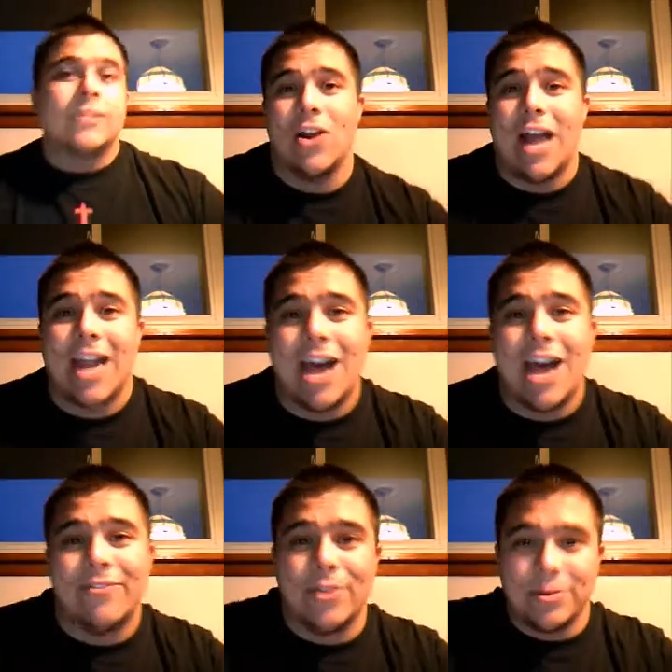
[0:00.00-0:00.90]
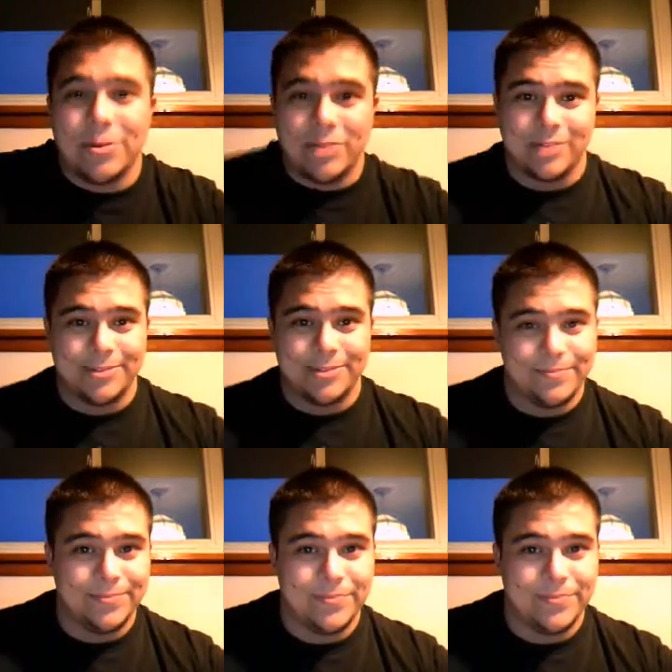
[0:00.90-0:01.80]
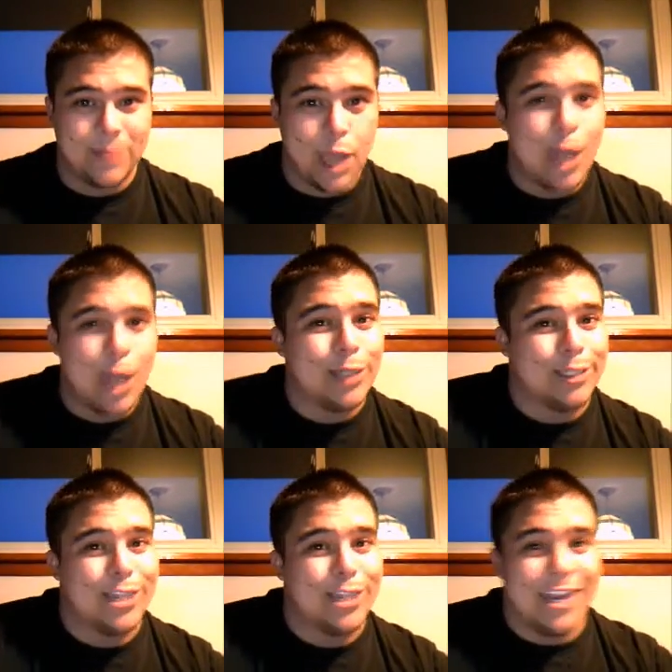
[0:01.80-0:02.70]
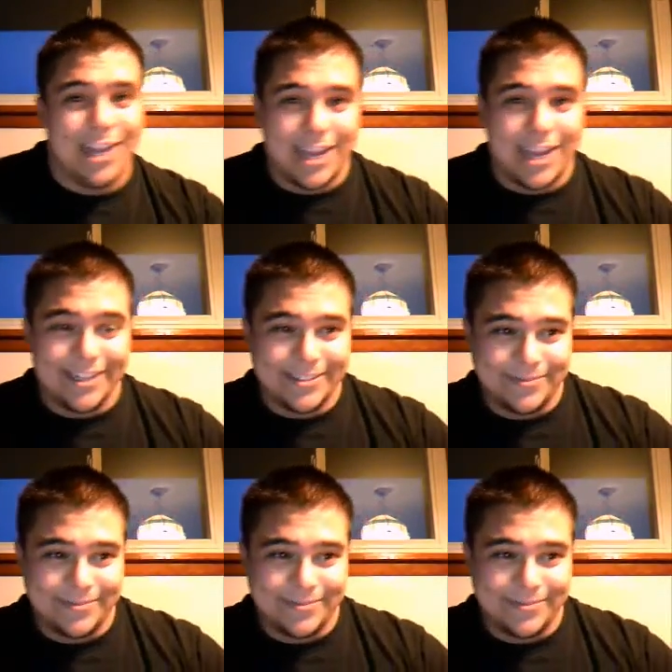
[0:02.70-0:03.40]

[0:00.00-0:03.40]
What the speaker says: That's all I got for you, baby. Check you later.